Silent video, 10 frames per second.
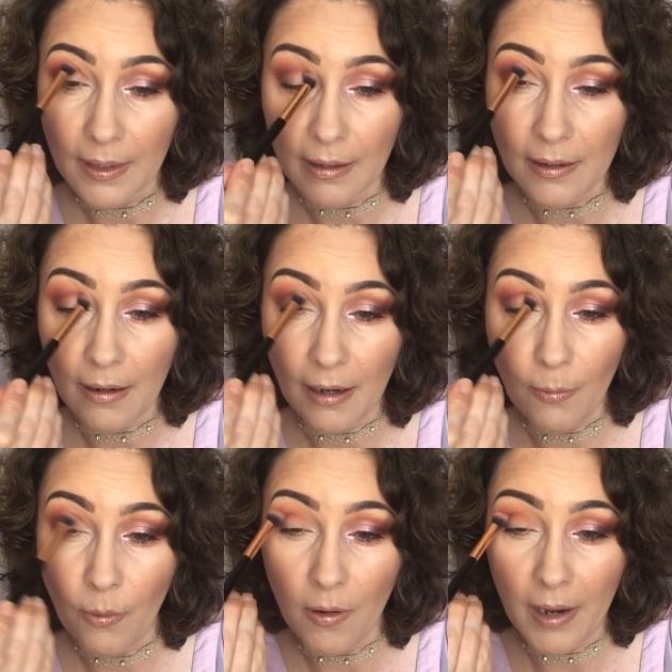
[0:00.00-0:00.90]
I don't know
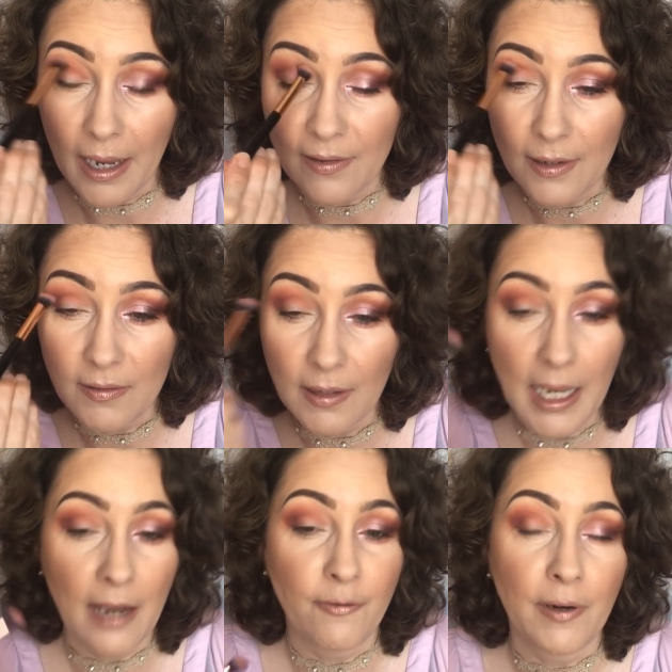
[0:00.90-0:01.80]
why, as soon as I
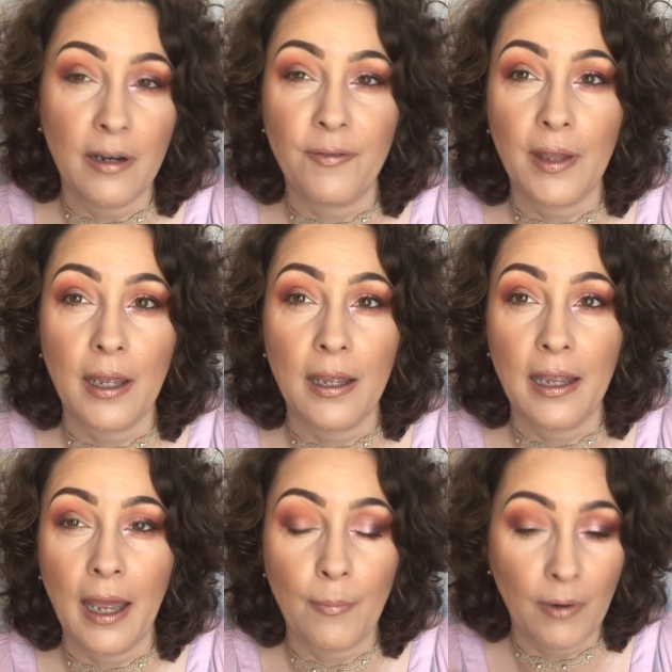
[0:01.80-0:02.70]
get in front of the
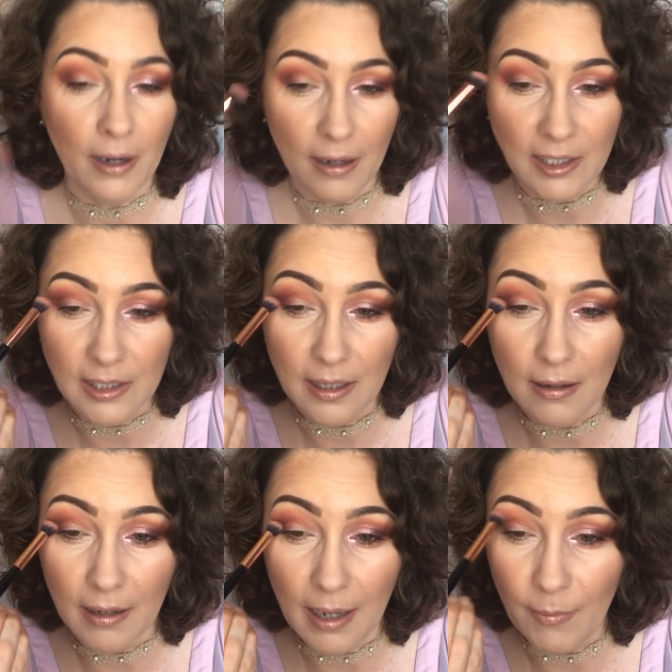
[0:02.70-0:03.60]
camera, I just
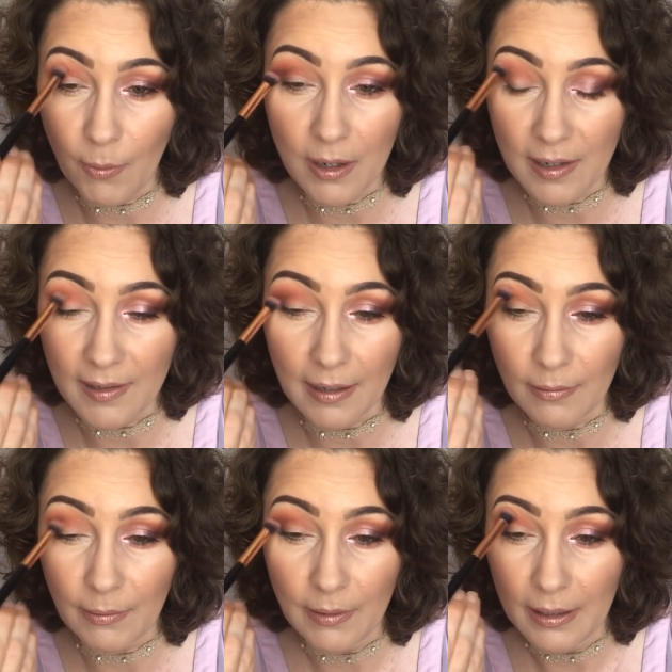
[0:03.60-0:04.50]
can't get my words out.